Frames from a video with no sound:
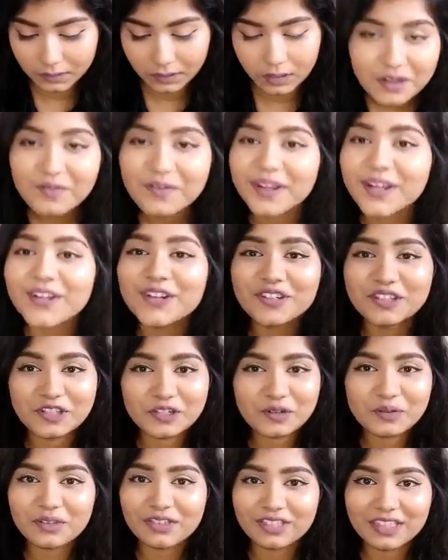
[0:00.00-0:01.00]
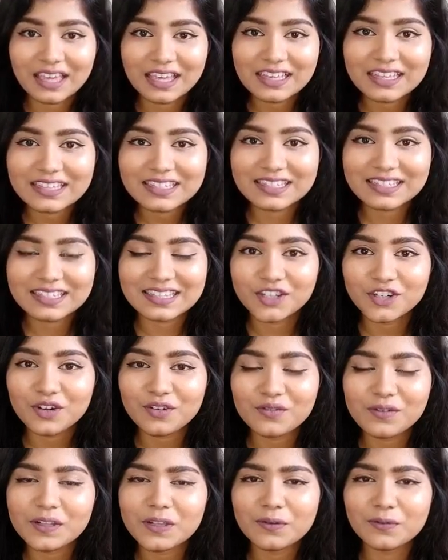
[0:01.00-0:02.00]
You know, when you do things, you
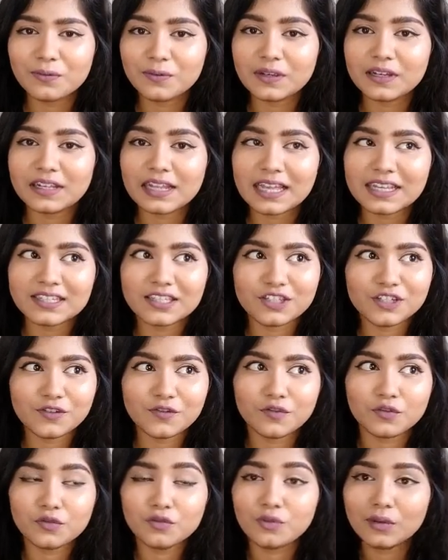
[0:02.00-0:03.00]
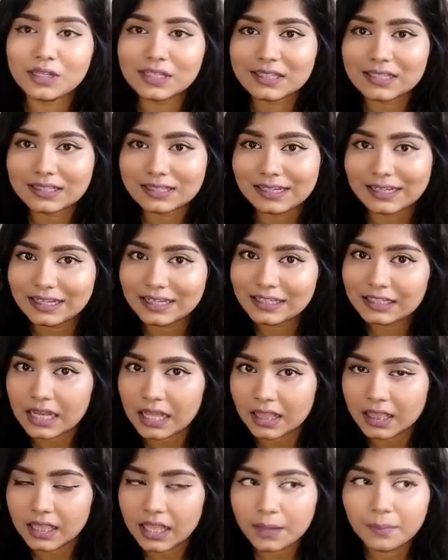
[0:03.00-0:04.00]
don't really realize that you've recently
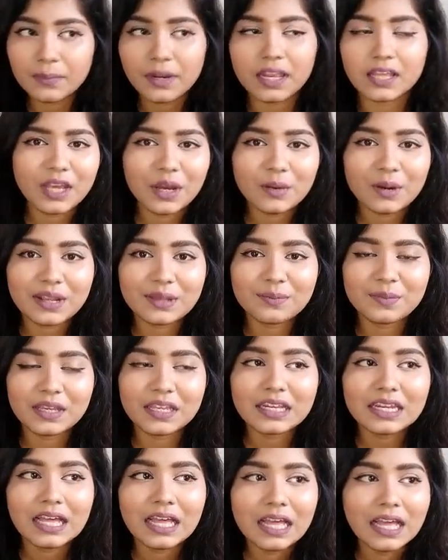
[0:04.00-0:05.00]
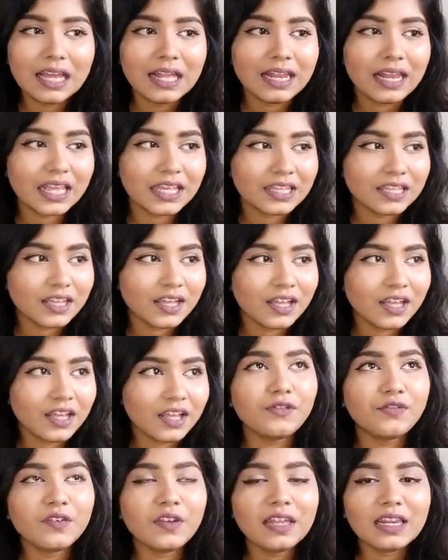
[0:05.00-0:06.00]
done them. You get what I mean? Like, you
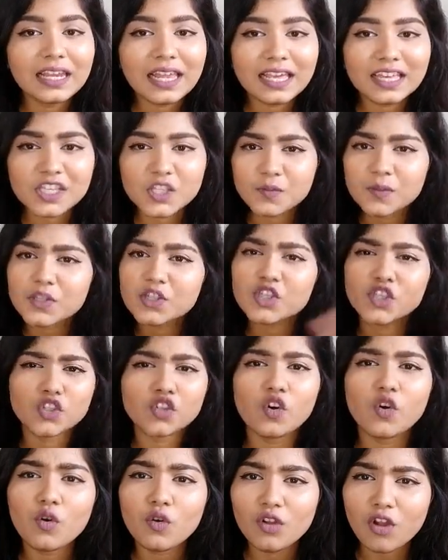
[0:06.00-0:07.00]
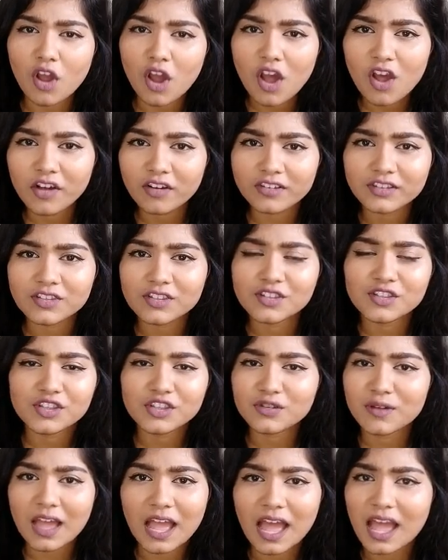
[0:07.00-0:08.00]
feel like it's been so long
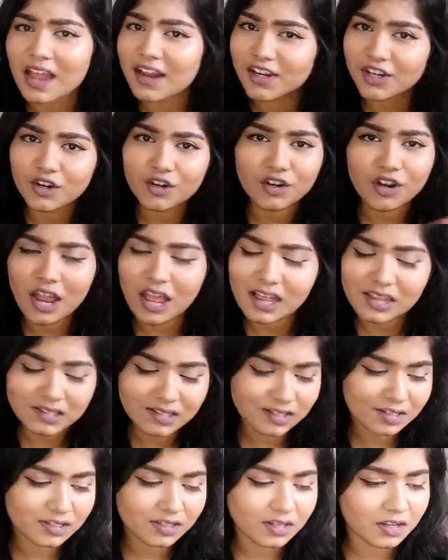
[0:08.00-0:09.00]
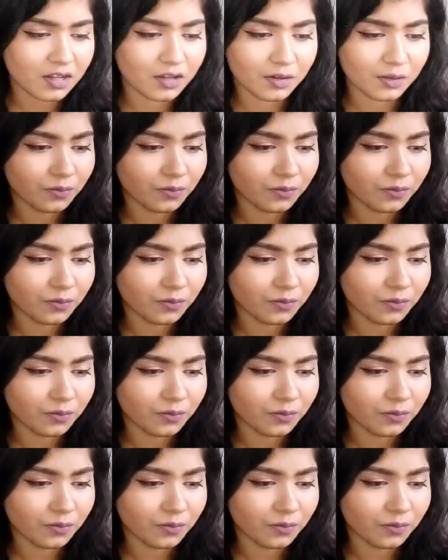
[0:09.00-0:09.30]
since you had your last